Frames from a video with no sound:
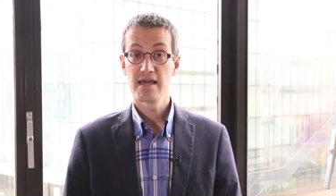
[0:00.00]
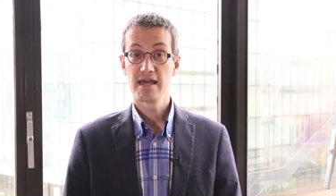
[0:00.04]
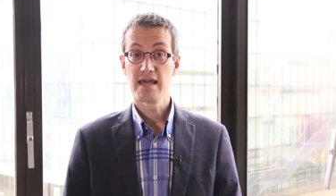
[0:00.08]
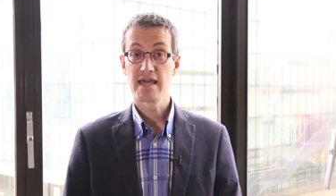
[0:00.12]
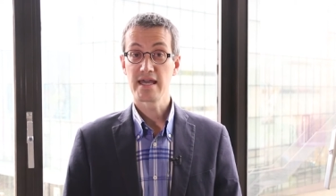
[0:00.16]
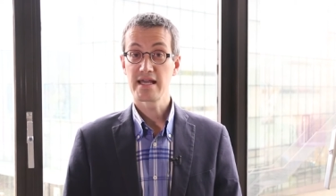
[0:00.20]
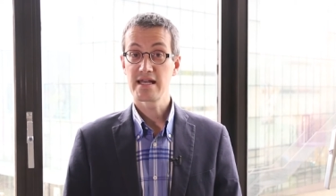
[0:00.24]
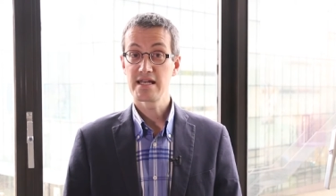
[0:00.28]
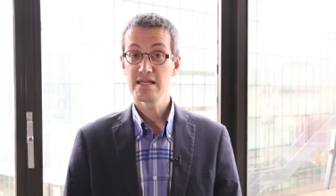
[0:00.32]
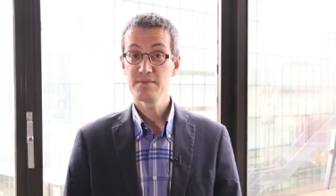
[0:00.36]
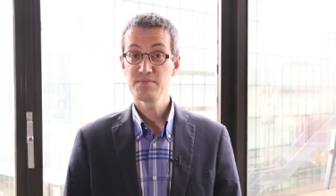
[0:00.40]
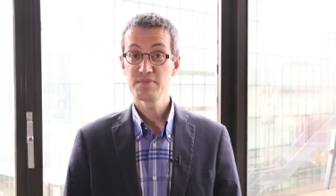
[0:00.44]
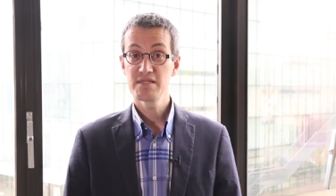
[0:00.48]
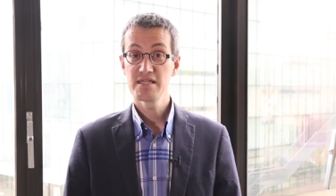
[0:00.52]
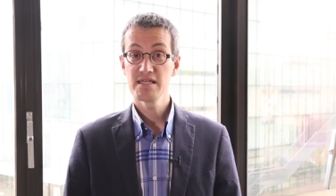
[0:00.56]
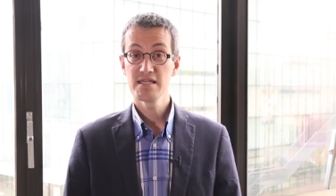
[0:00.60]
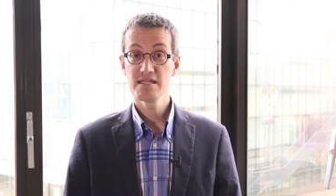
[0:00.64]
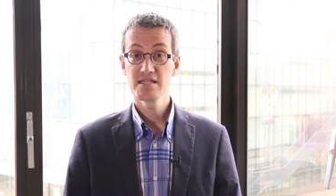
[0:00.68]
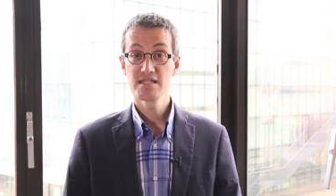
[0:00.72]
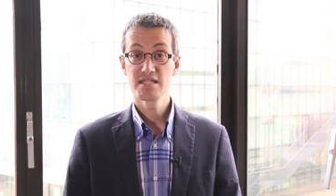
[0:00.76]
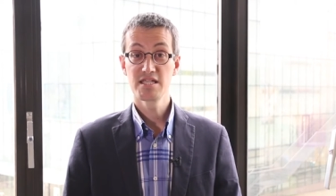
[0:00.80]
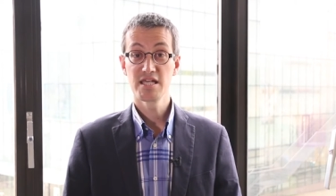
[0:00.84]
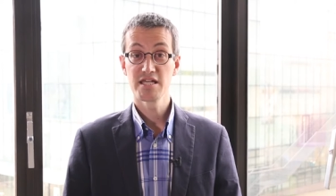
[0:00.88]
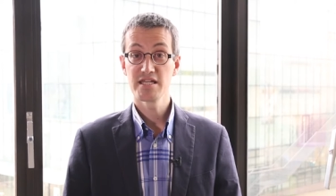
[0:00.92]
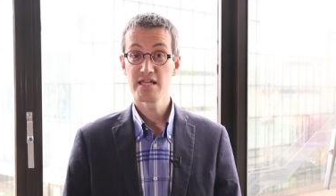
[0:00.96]
eclipses
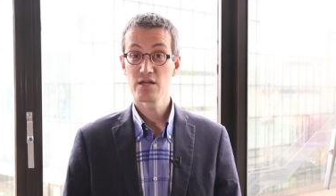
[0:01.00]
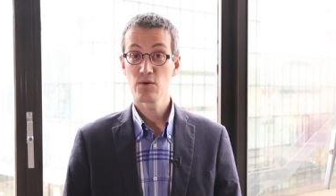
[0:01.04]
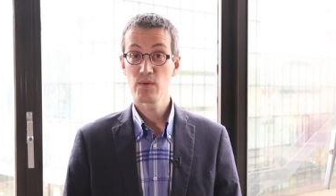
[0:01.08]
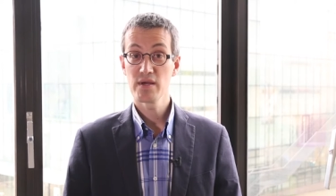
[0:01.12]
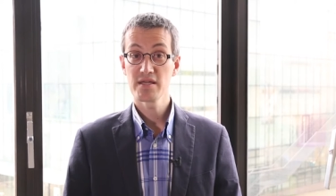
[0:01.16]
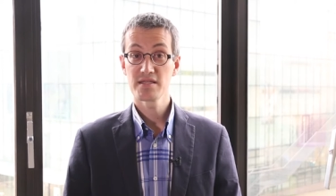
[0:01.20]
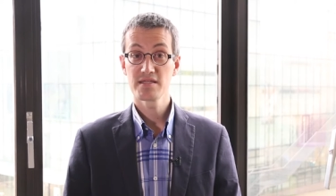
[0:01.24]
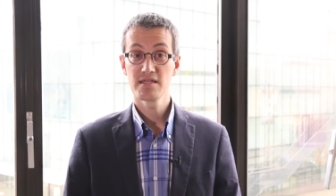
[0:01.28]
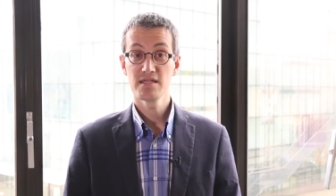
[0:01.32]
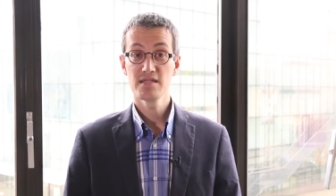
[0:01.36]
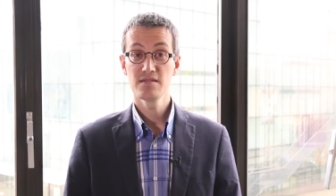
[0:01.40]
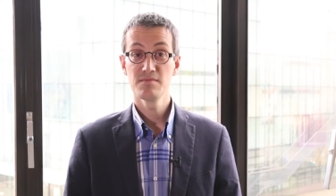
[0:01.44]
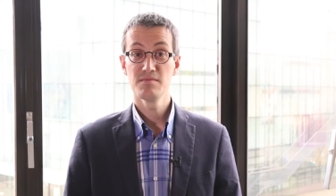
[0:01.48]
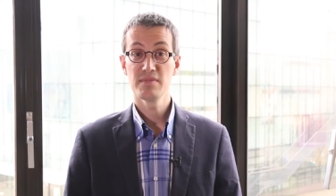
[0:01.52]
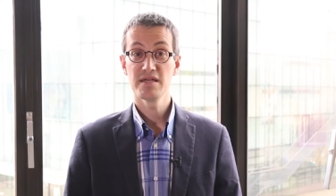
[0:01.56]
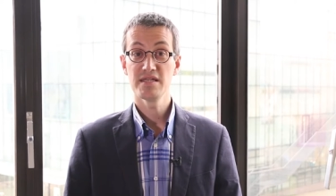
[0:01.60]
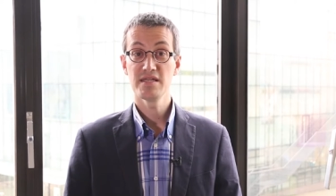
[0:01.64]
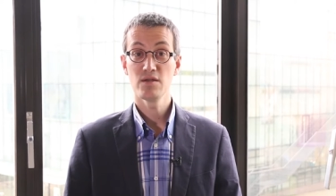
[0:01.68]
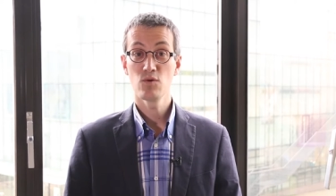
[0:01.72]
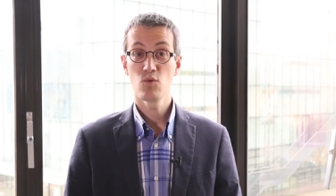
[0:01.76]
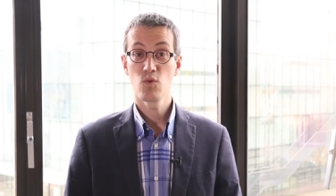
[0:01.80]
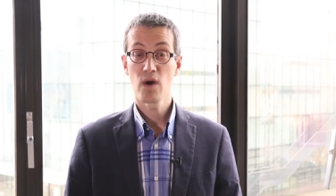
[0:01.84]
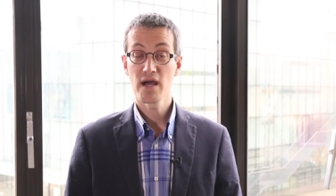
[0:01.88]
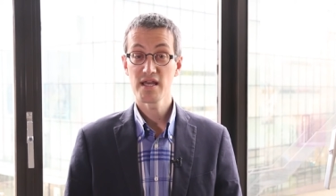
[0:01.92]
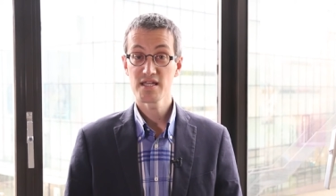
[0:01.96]
generated
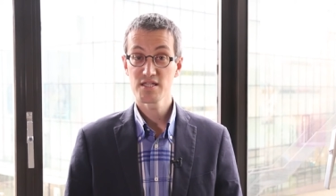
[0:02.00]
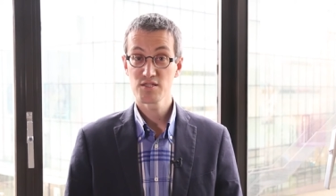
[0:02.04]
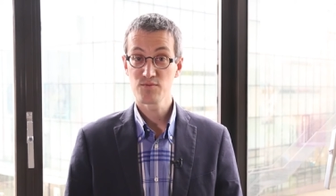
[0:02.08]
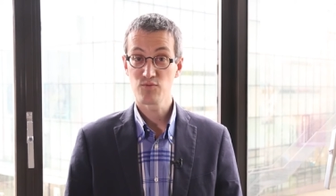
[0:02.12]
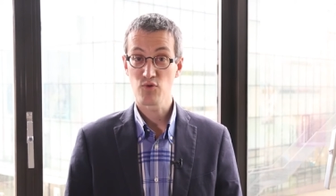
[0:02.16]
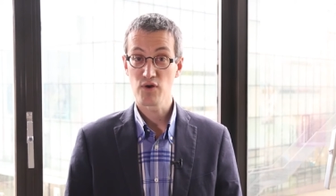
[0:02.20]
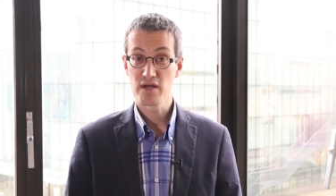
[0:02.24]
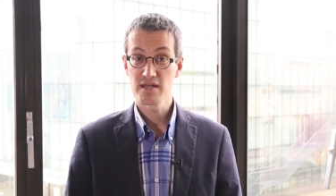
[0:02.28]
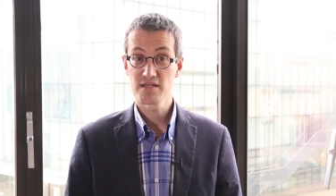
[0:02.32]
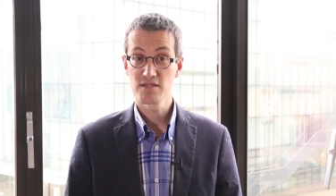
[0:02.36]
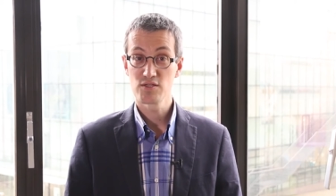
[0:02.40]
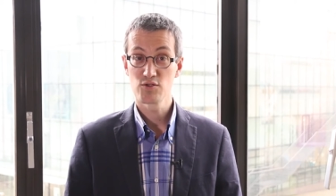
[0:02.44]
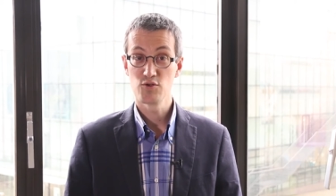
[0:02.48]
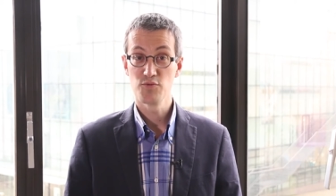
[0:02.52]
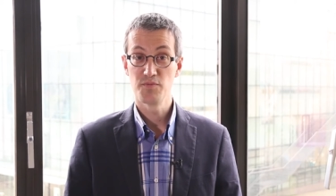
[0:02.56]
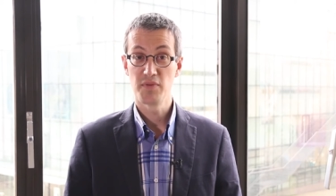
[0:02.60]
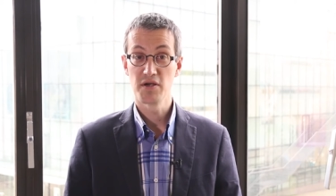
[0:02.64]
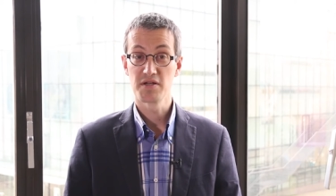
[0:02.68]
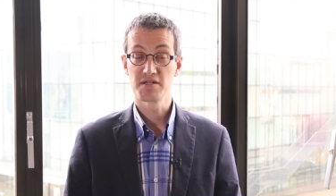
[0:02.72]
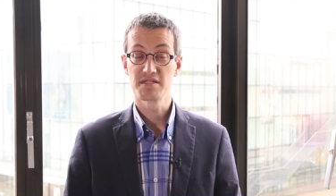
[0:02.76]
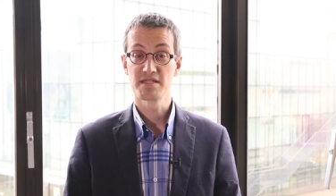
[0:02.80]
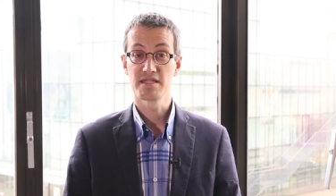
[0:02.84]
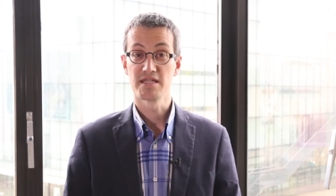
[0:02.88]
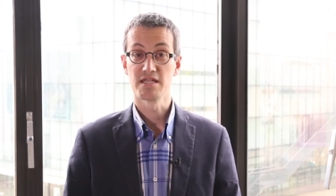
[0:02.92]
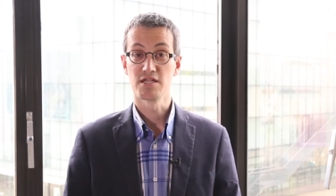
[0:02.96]
many widespread
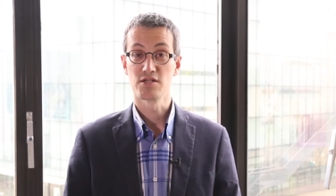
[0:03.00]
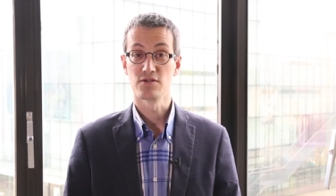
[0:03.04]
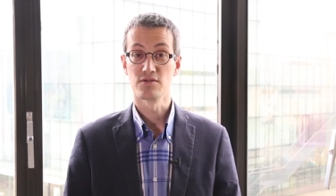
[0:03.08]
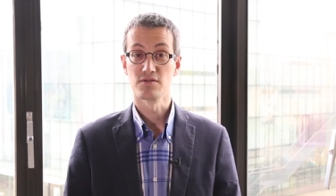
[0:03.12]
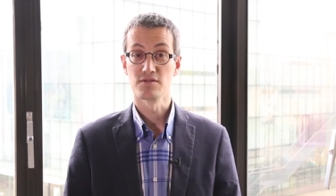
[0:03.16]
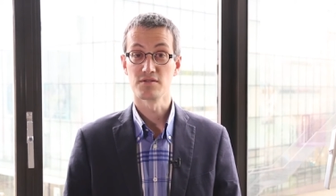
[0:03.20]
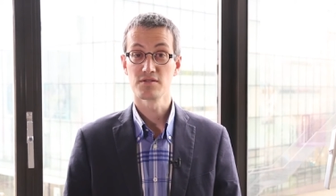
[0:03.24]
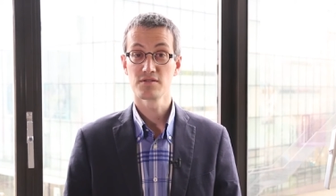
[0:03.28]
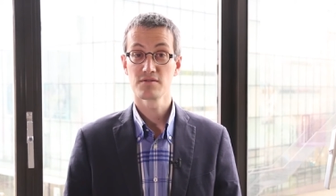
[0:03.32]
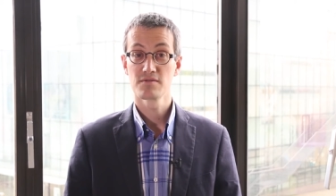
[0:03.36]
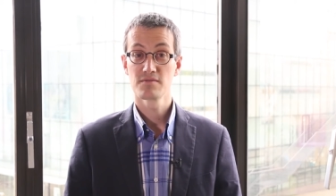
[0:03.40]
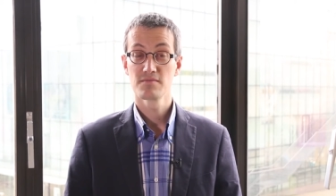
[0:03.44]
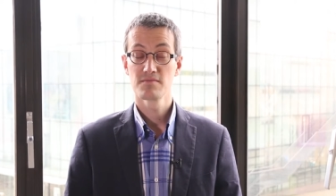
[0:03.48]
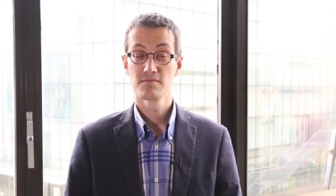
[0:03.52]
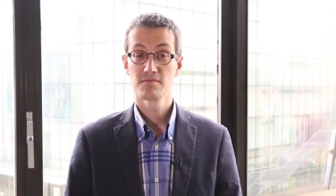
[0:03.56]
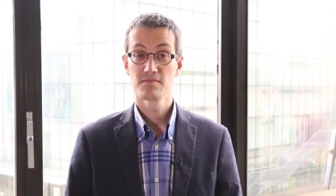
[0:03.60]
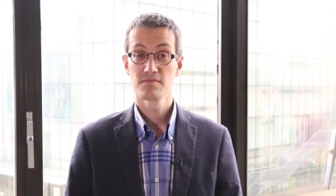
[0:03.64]
superstitions.